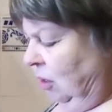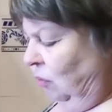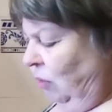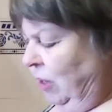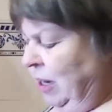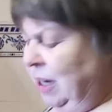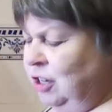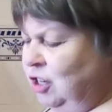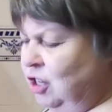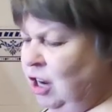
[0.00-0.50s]

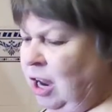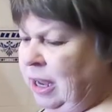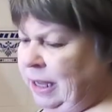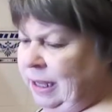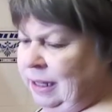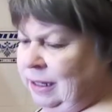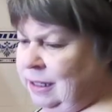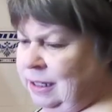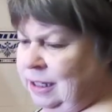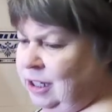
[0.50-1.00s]
Green
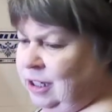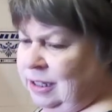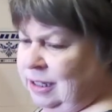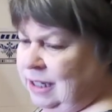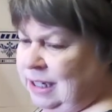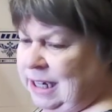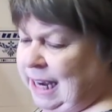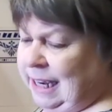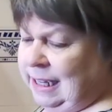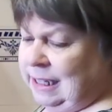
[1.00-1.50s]
Giant
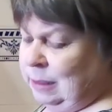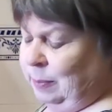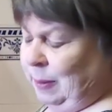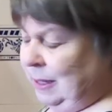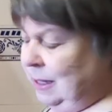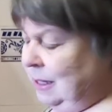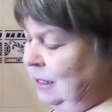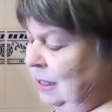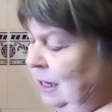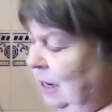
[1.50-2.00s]
just tastes
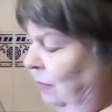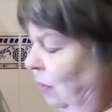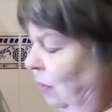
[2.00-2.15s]
better than